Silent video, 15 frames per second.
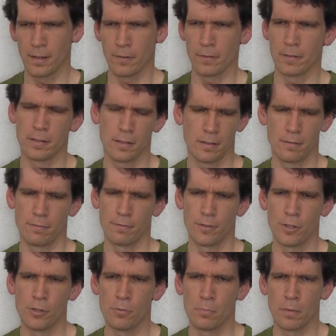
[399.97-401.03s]
I think it was
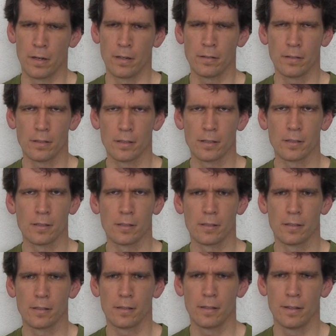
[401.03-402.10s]
two months,
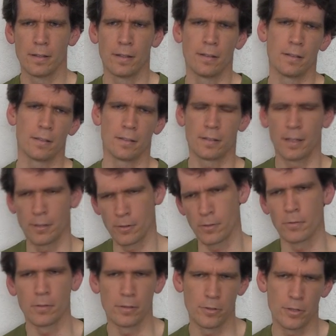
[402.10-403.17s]
and then the
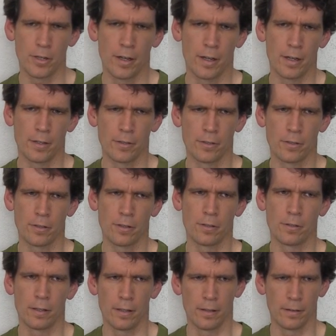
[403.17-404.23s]
schedule would
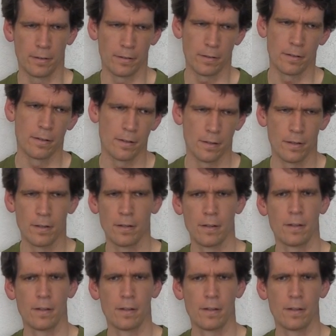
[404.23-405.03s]
change. So then